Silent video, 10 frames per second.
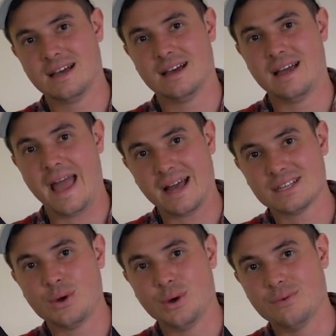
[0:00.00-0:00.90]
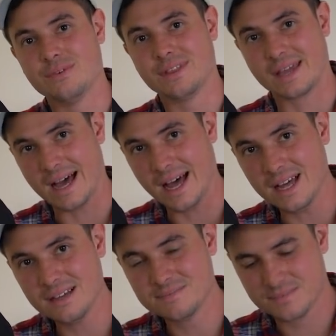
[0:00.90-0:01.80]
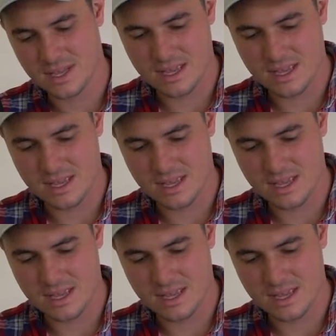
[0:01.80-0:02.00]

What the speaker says: out of the car.